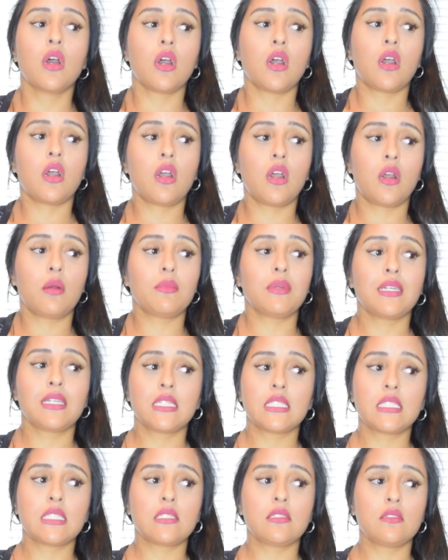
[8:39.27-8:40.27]
Um,
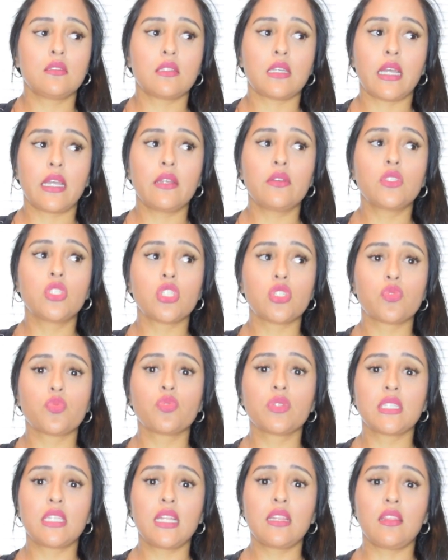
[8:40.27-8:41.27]
I just
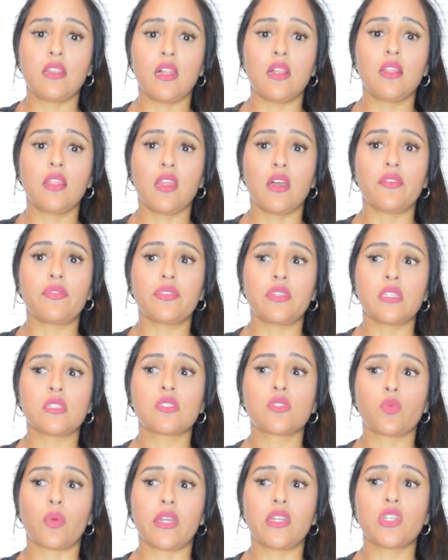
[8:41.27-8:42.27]
really love
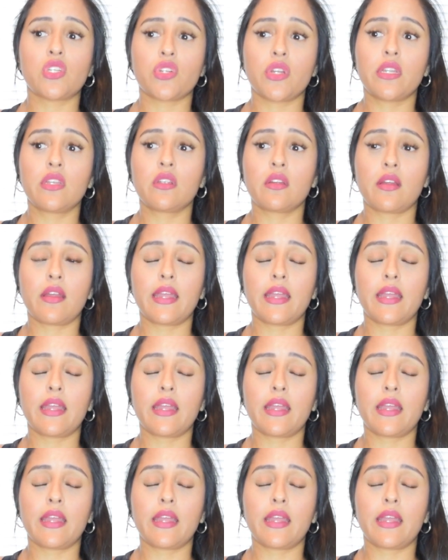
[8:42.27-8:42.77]
this waist trainer.